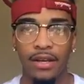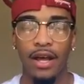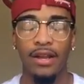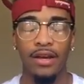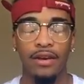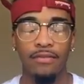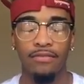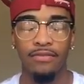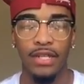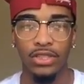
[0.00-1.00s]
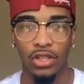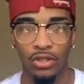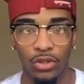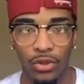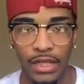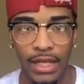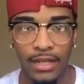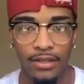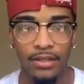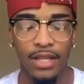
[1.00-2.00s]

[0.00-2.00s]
I love that y'all doing that.